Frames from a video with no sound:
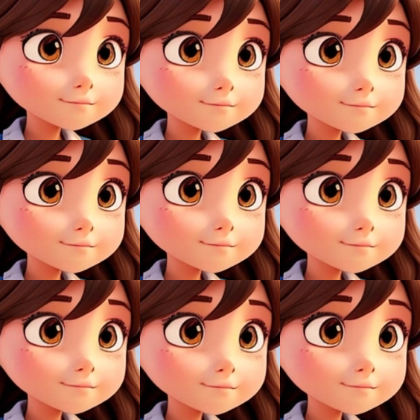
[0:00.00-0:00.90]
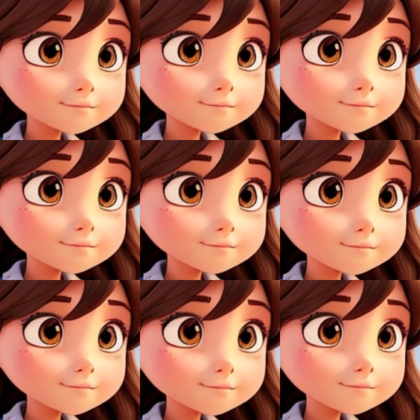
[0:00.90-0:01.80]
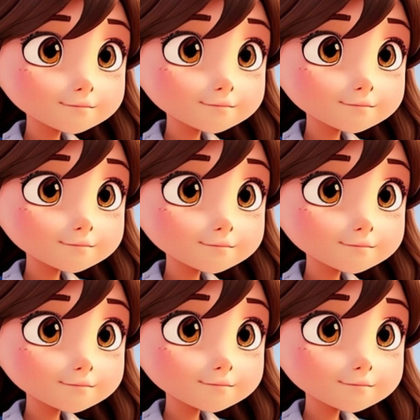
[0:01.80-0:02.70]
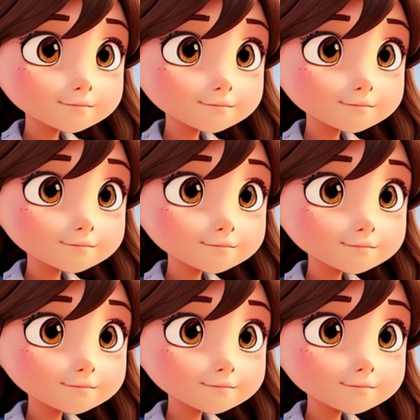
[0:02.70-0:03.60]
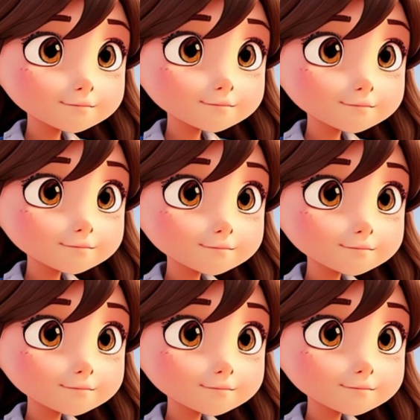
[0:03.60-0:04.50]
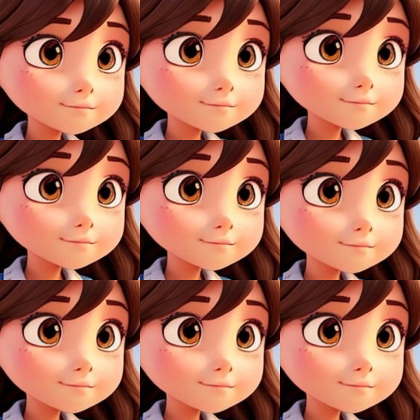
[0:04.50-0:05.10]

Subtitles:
Nothing is said.